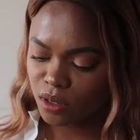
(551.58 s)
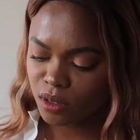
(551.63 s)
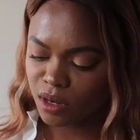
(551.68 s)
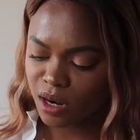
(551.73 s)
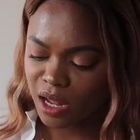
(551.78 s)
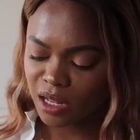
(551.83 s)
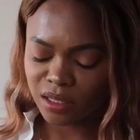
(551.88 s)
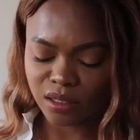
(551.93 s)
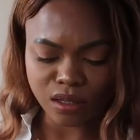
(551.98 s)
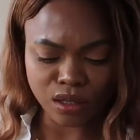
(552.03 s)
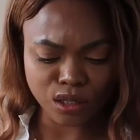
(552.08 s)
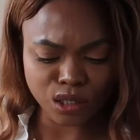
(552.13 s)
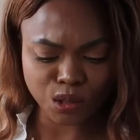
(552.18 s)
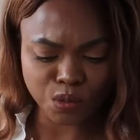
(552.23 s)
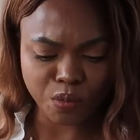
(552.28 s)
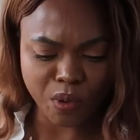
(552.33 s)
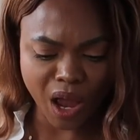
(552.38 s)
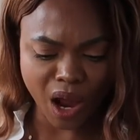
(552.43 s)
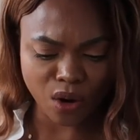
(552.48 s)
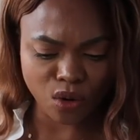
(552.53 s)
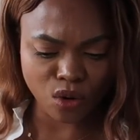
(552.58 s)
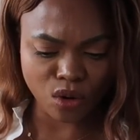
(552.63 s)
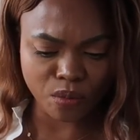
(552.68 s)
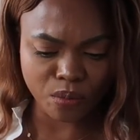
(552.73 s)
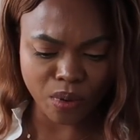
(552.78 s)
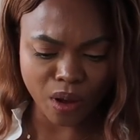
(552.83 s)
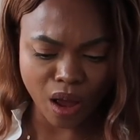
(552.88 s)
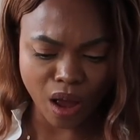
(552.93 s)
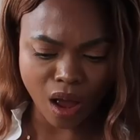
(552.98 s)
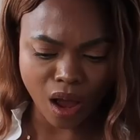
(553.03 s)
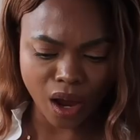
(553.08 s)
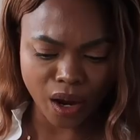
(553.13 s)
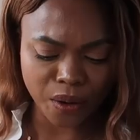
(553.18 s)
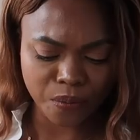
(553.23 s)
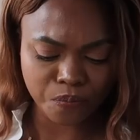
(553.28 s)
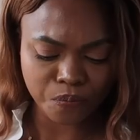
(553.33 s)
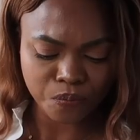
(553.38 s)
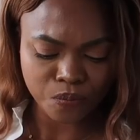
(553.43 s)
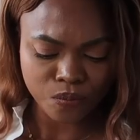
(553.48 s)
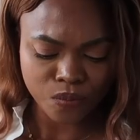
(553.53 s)
that's inspired
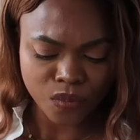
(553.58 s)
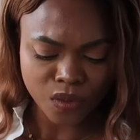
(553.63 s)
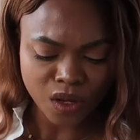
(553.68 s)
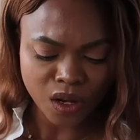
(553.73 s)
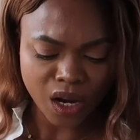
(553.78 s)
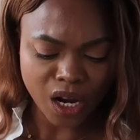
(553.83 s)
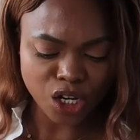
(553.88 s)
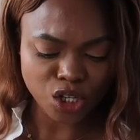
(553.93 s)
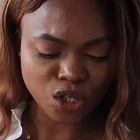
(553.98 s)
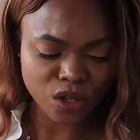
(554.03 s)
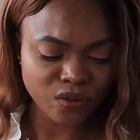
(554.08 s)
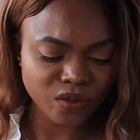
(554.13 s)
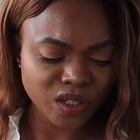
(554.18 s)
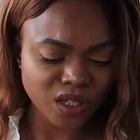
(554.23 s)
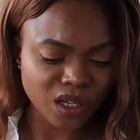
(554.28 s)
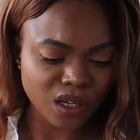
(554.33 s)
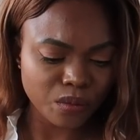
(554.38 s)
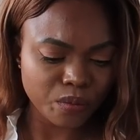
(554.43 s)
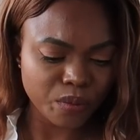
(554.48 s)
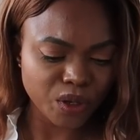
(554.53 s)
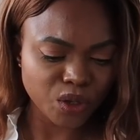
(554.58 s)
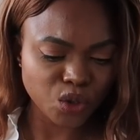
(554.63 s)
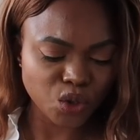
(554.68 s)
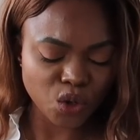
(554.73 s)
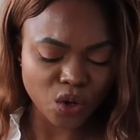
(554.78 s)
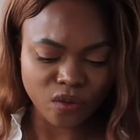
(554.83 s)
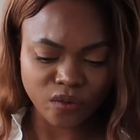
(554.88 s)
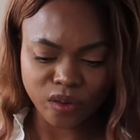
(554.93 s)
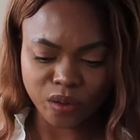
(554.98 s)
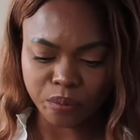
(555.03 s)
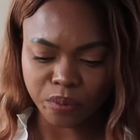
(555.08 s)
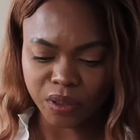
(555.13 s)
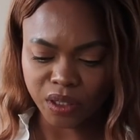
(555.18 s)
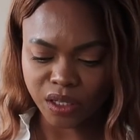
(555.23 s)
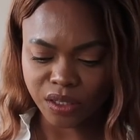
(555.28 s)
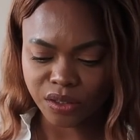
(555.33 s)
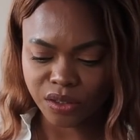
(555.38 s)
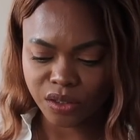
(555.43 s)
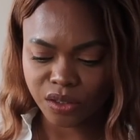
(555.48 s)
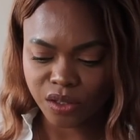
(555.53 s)
by, I should have taken a picture of the
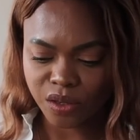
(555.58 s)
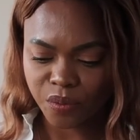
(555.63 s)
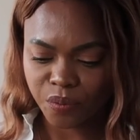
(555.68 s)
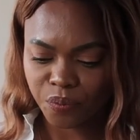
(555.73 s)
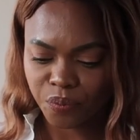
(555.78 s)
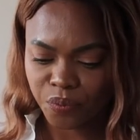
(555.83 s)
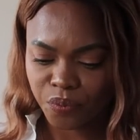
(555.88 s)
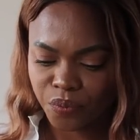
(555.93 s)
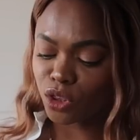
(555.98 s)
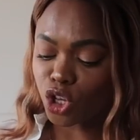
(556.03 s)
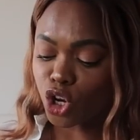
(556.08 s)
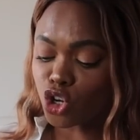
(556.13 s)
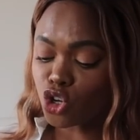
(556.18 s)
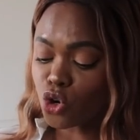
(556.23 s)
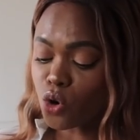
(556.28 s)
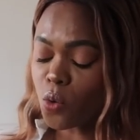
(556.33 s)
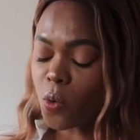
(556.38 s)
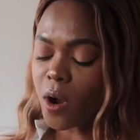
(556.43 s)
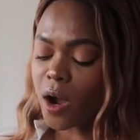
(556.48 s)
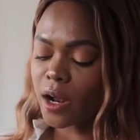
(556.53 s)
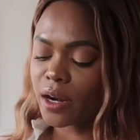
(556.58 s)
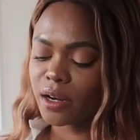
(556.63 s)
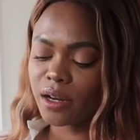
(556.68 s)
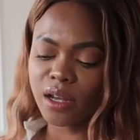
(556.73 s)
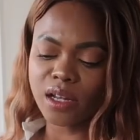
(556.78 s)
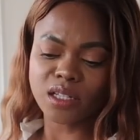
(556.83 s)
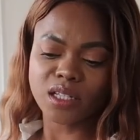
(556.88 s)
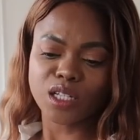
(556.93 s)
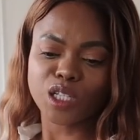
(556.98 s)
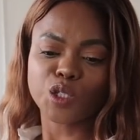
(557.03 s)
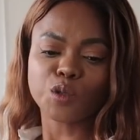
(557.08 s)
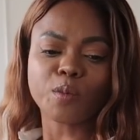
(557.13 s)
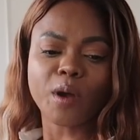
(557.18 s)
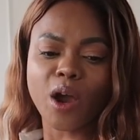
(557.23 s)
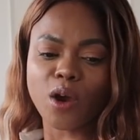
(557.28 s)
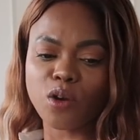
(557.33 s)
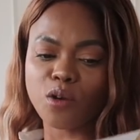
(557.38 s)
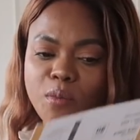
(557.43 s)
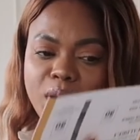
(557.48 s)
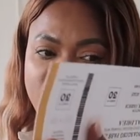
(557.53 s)
place. And the new one is
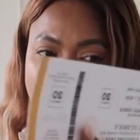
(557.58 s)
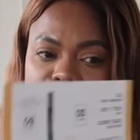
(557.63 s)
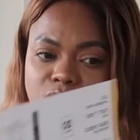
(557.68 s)
inspired by